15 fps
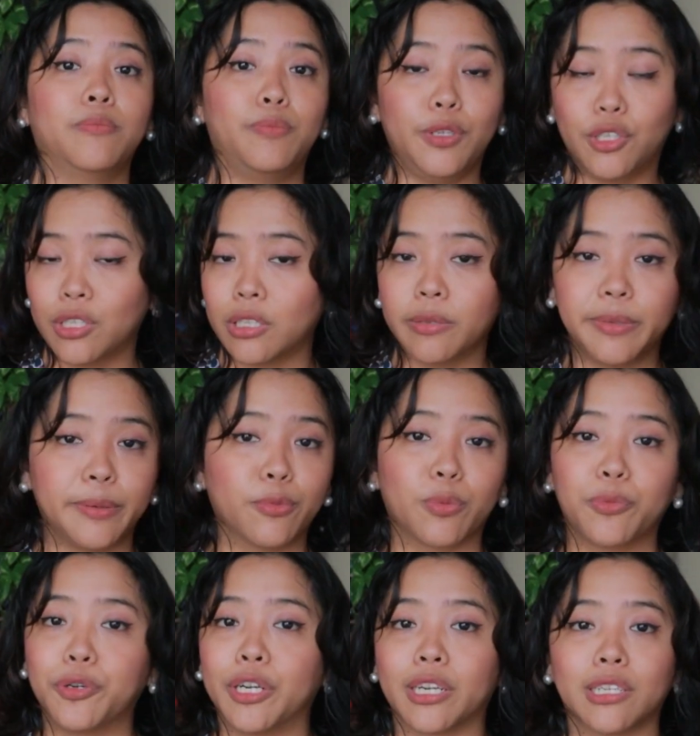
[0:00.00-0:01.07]
be just a little bit more
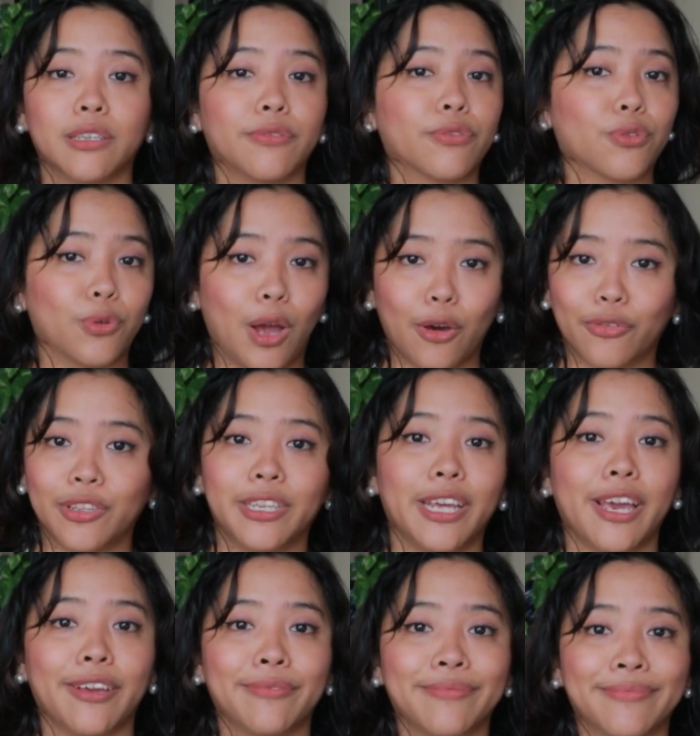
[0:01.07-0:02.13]
productive throughout the
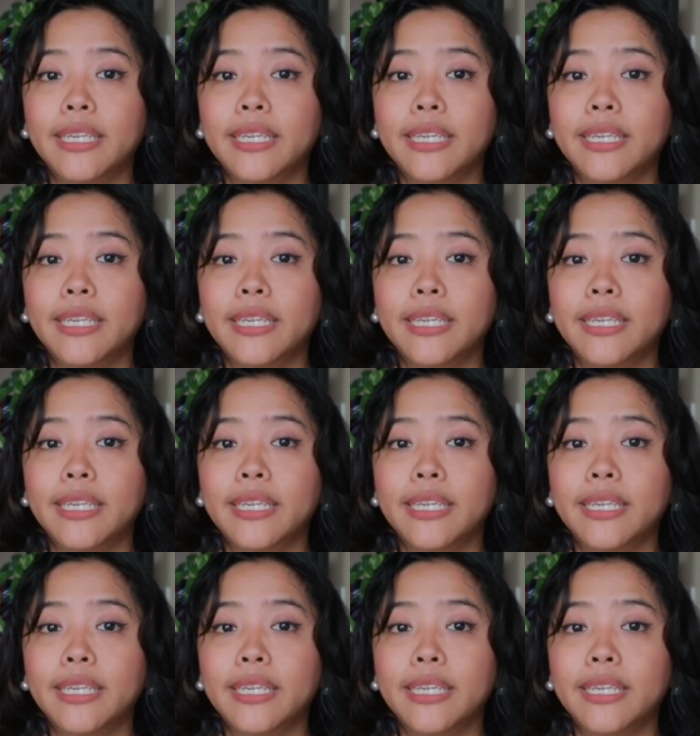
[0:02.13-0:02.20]
day.